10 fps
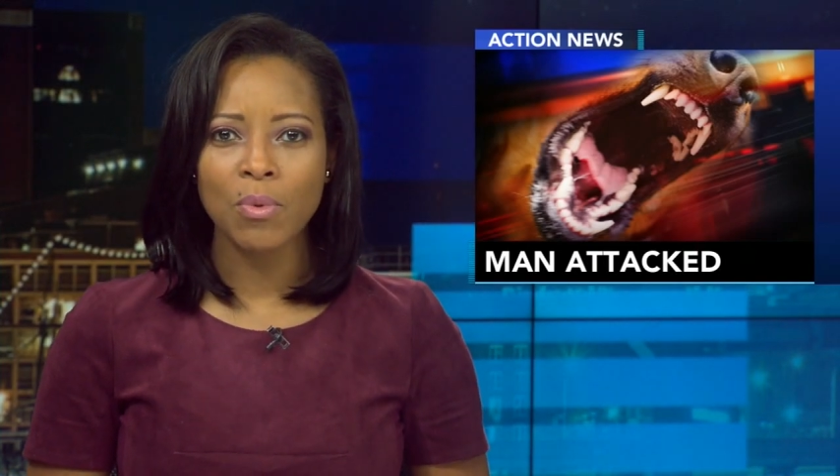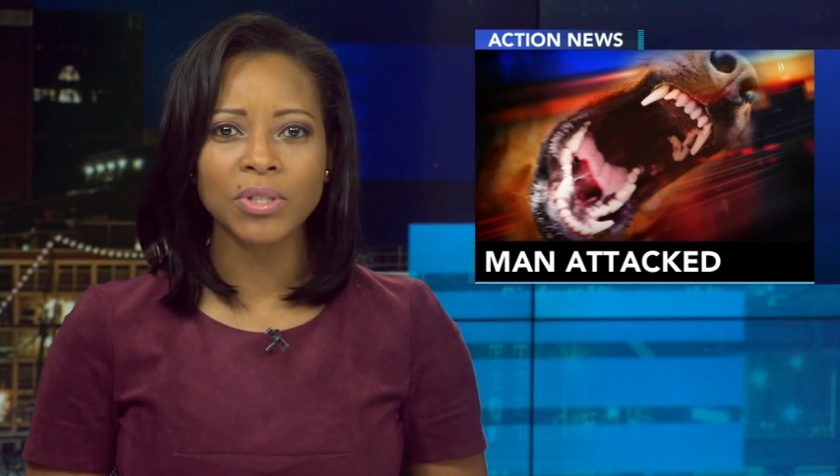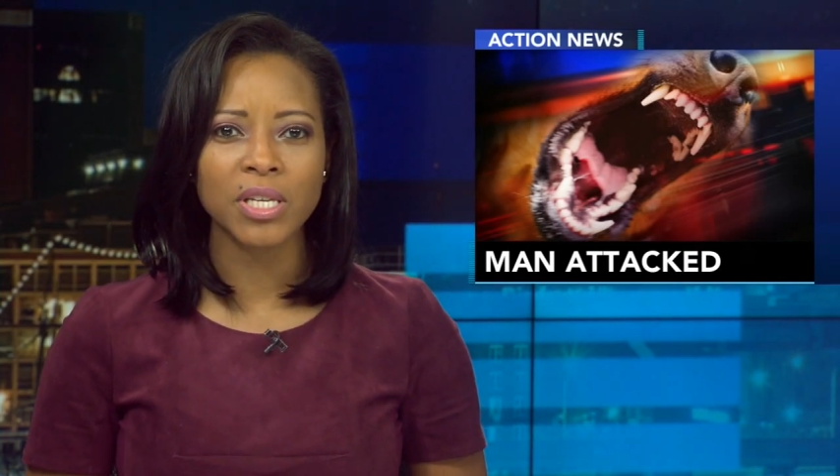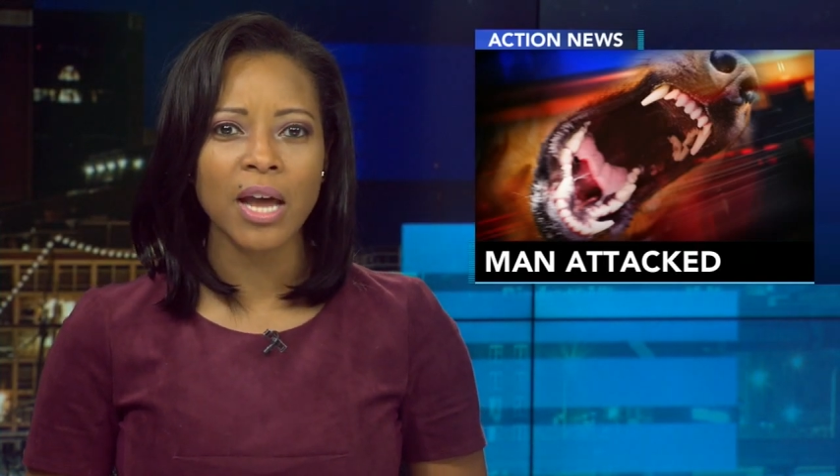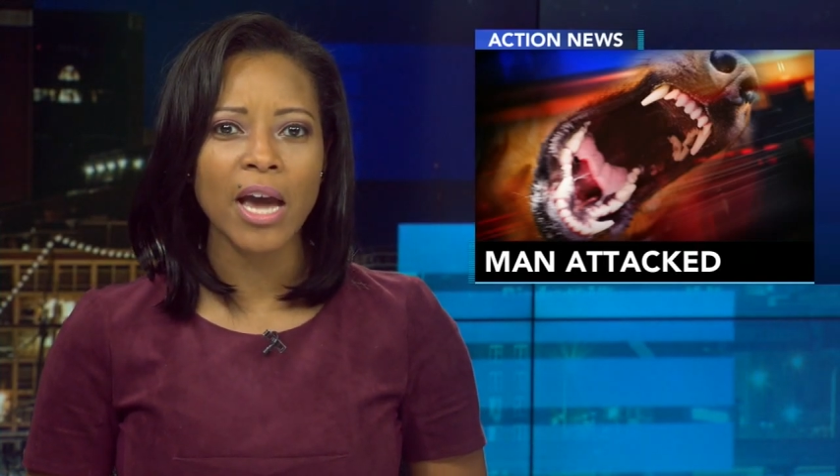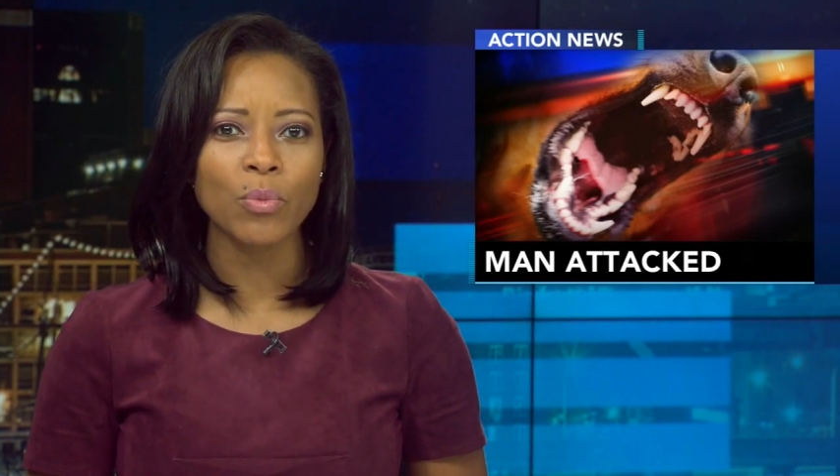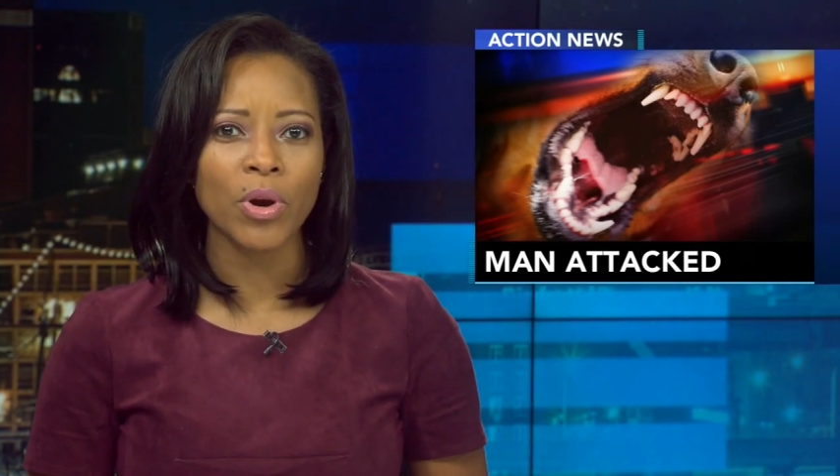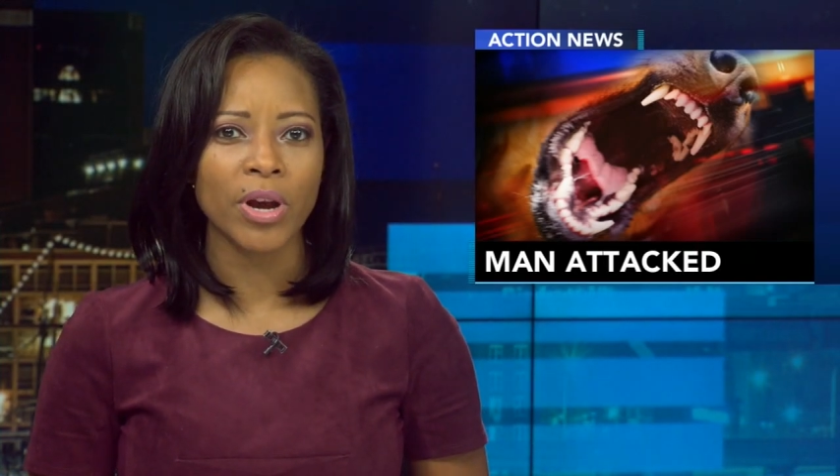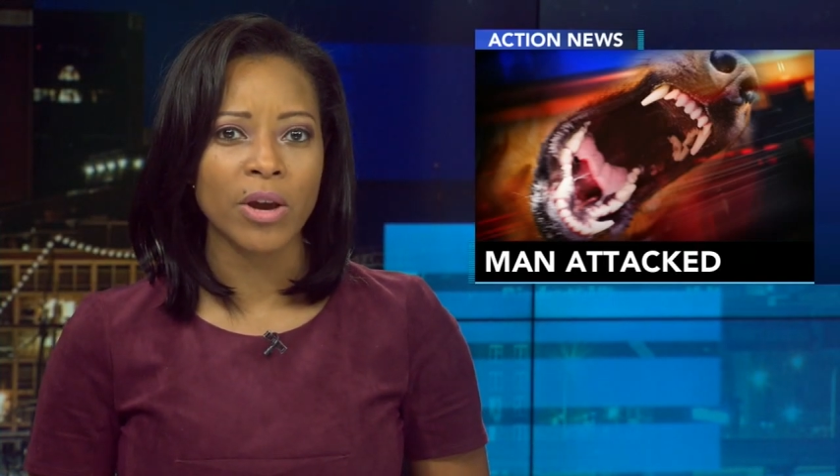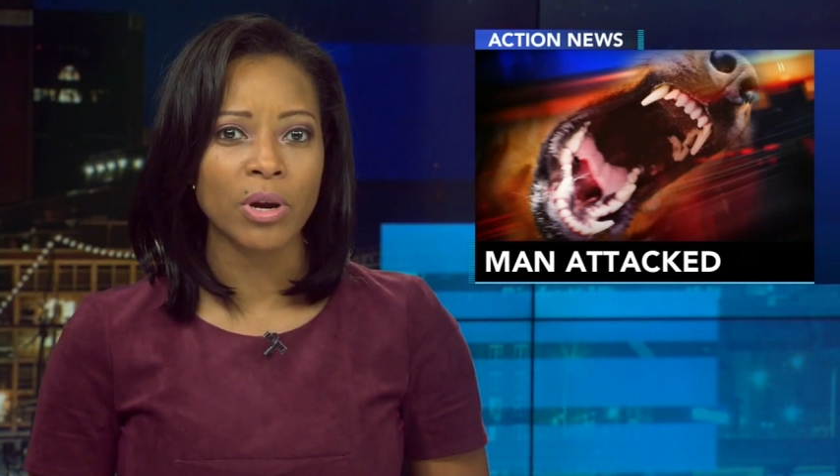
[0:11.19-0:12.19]
Well, tonight
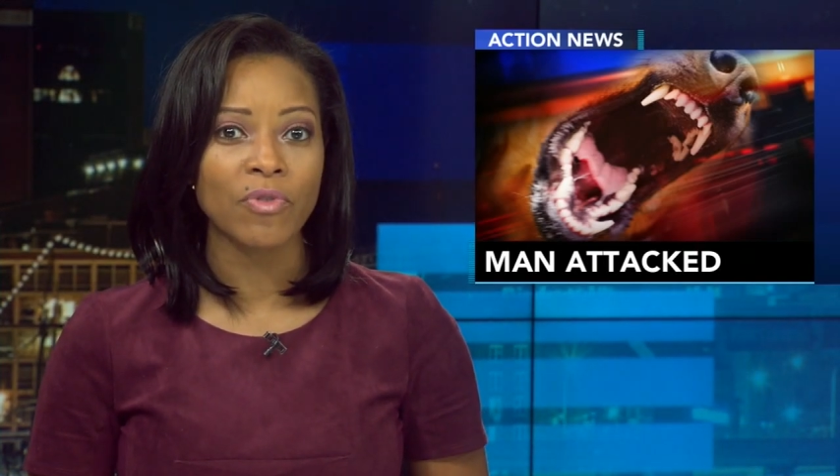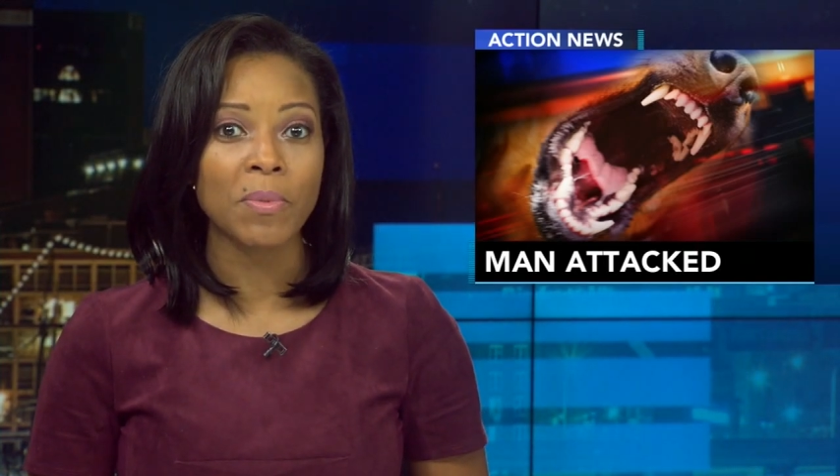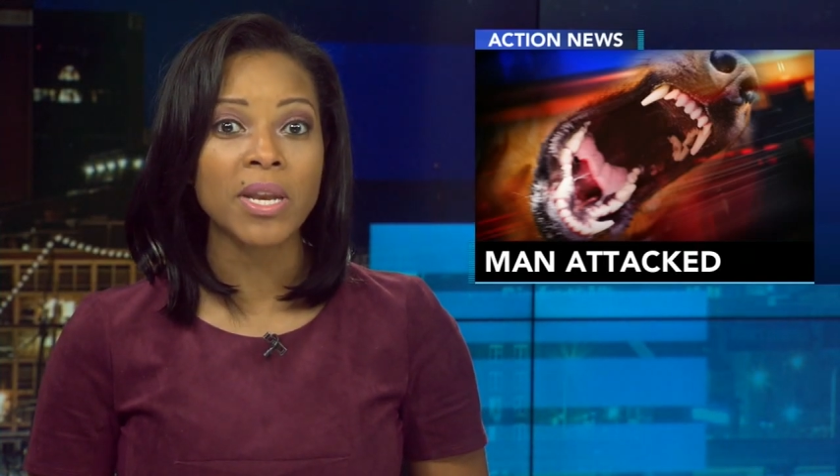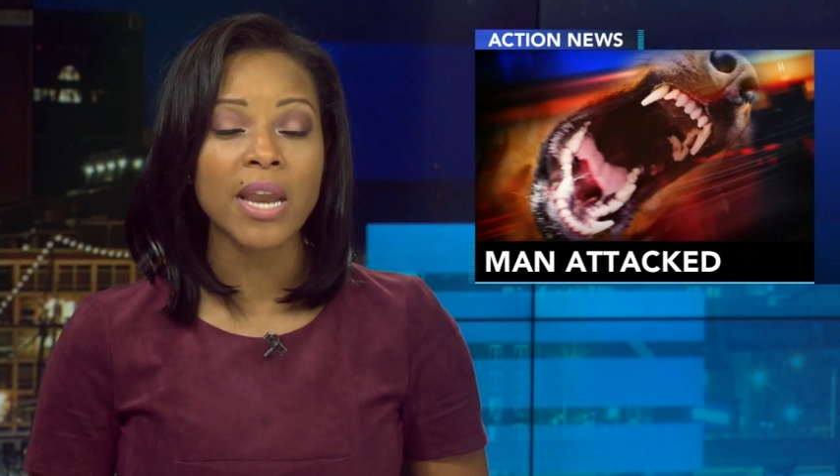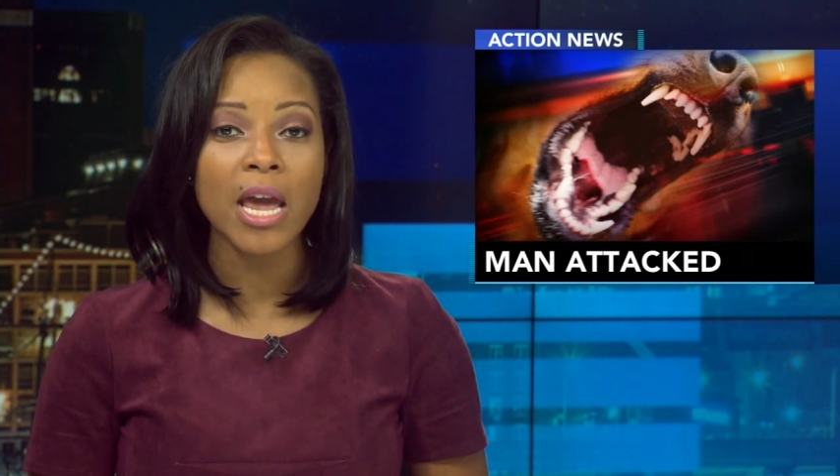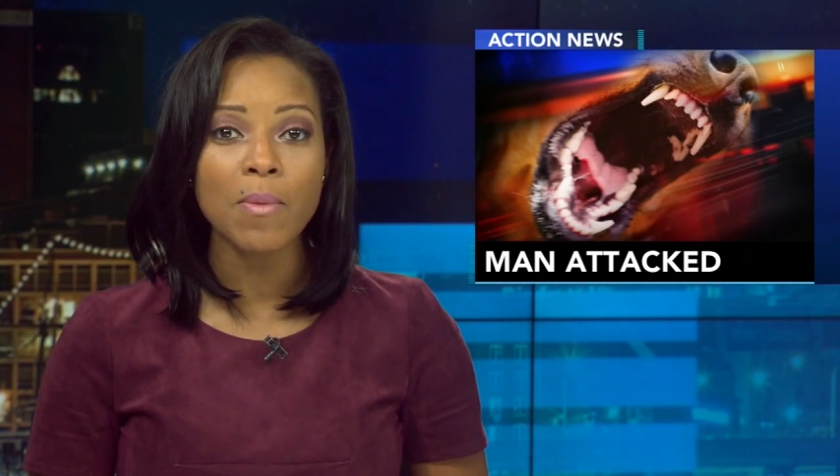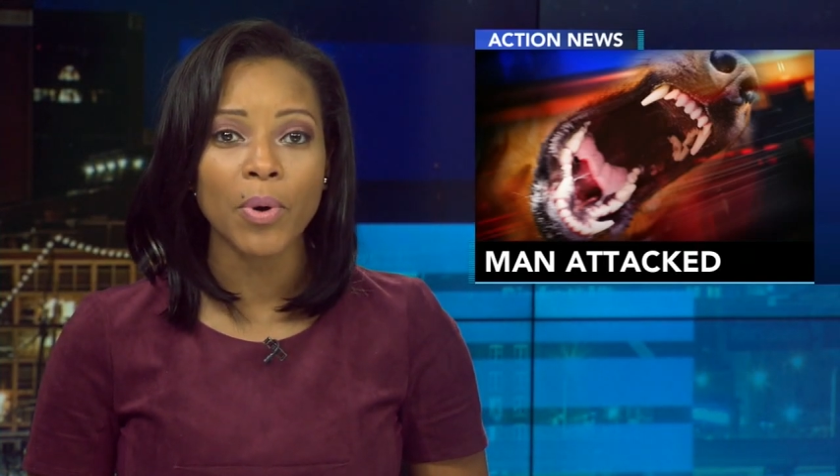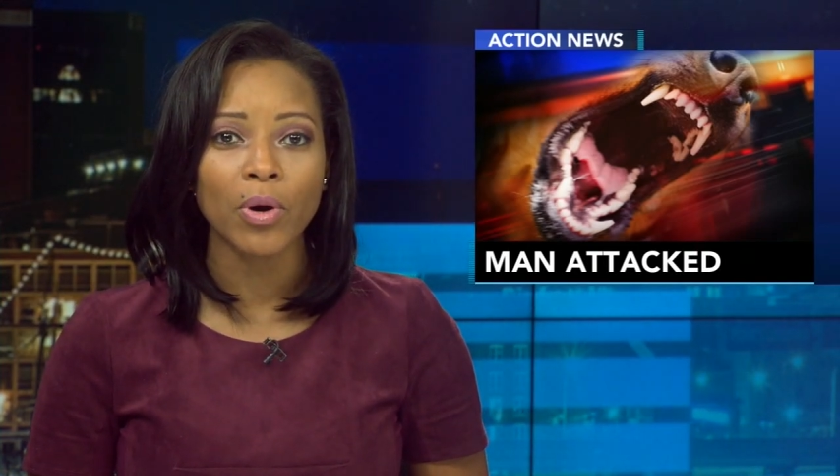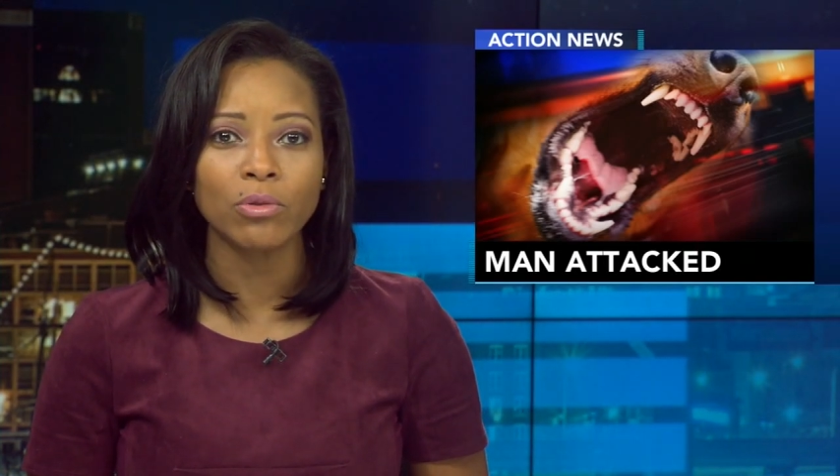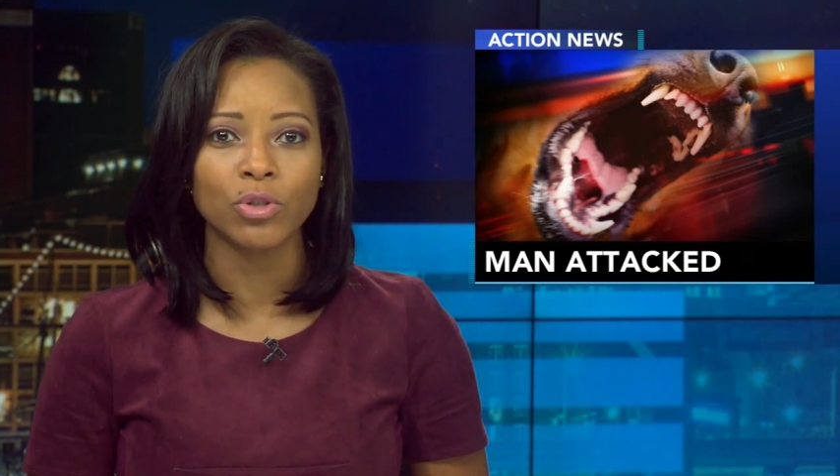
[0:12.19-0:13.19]
we are hearing from a
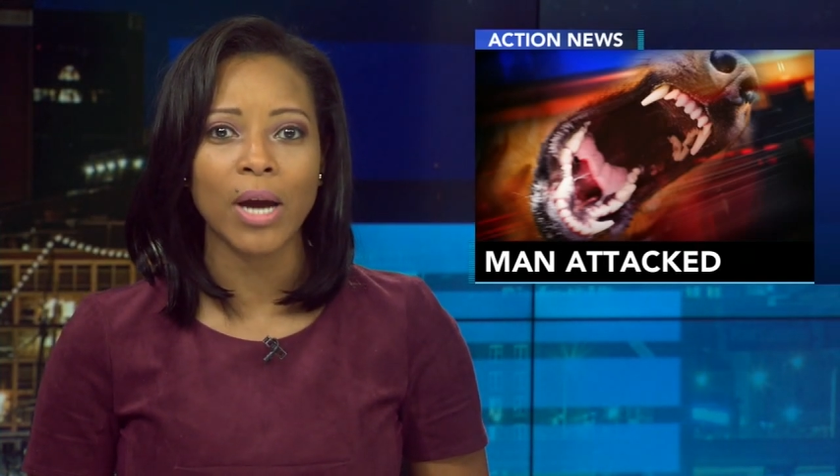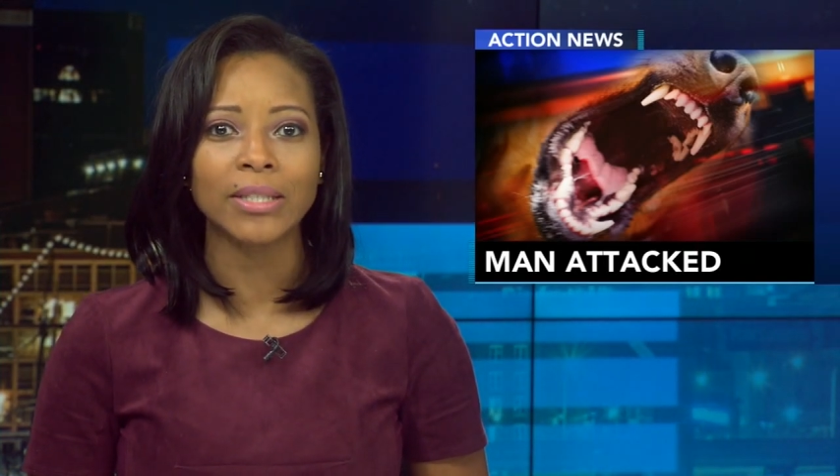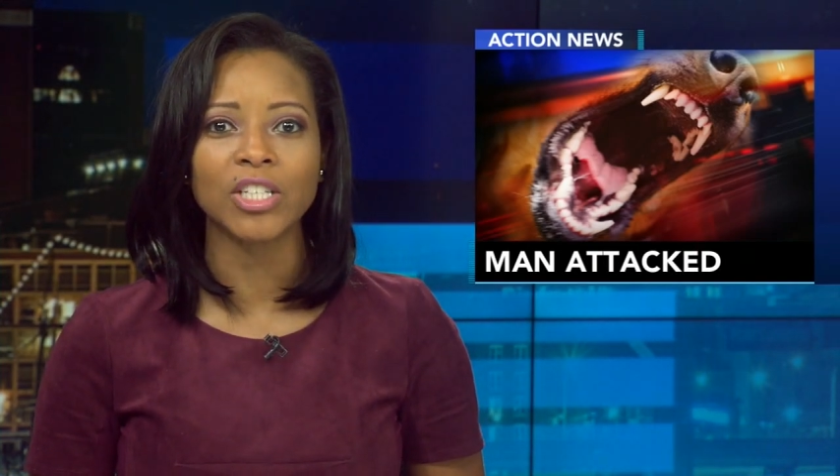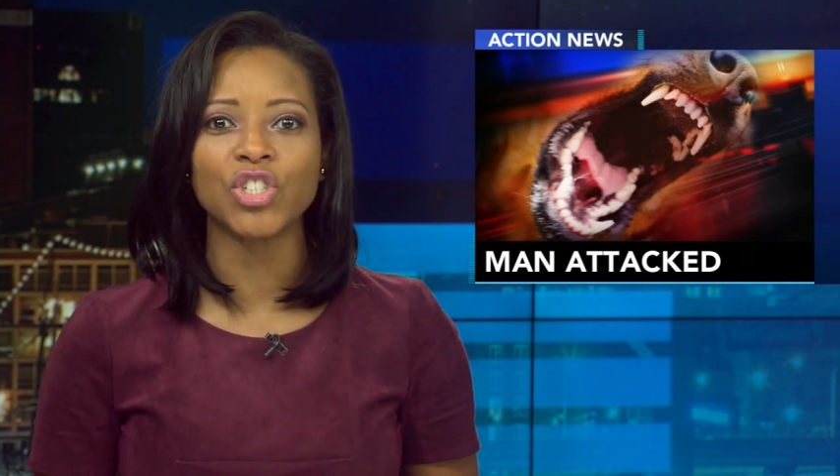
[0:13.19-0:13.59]
neighbor who tried